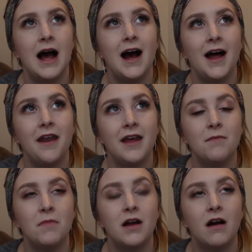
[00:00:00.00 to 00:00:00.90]
And
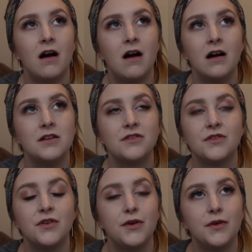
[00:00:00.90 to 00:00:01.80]
in my heart I just
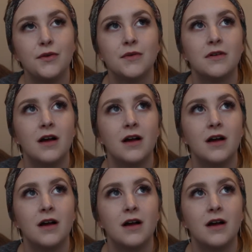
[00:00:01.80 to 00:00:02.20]
knew.